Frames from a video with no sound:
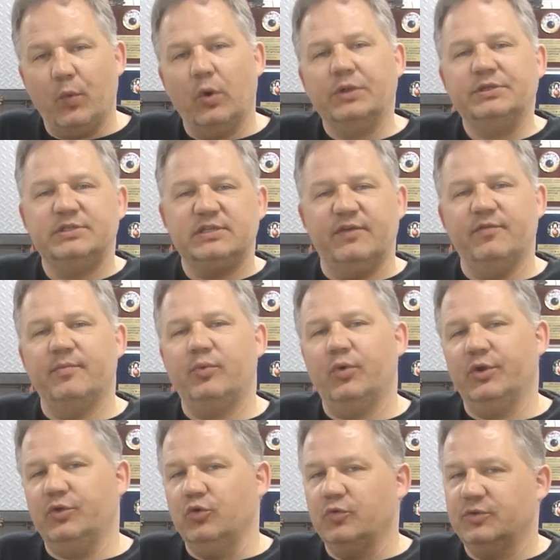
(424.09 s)

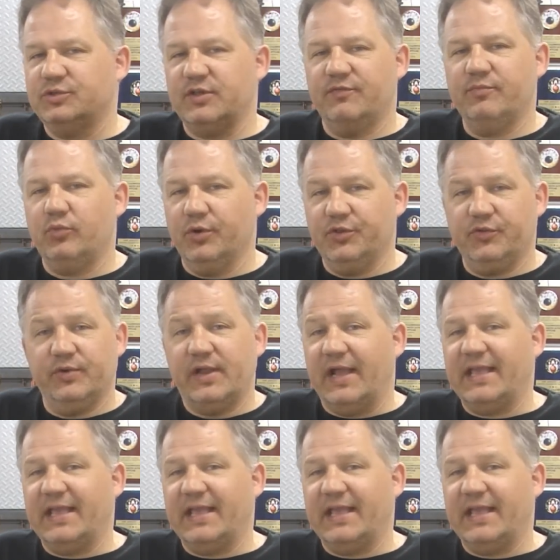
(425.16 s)
7.2, 7.3.